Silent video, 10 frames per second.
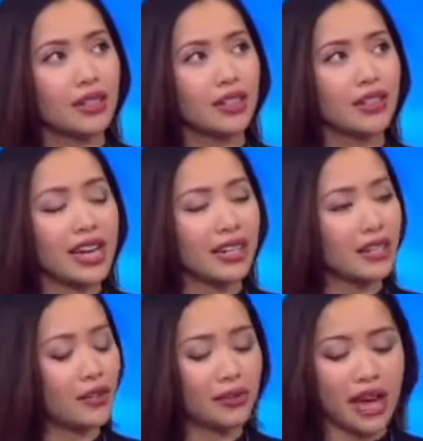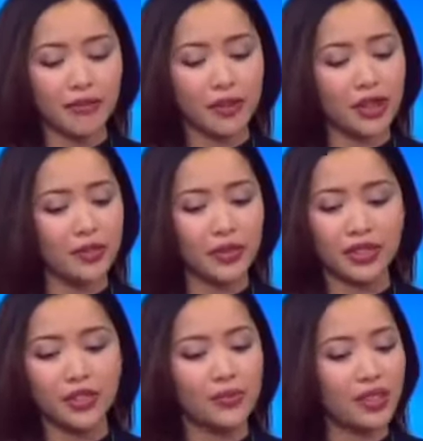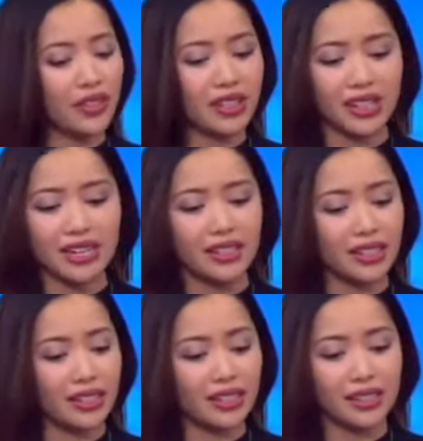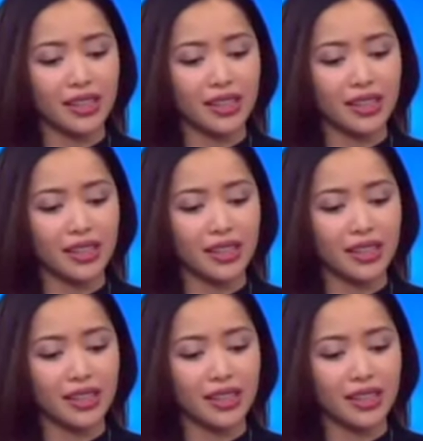creating new platforms, new business ideas.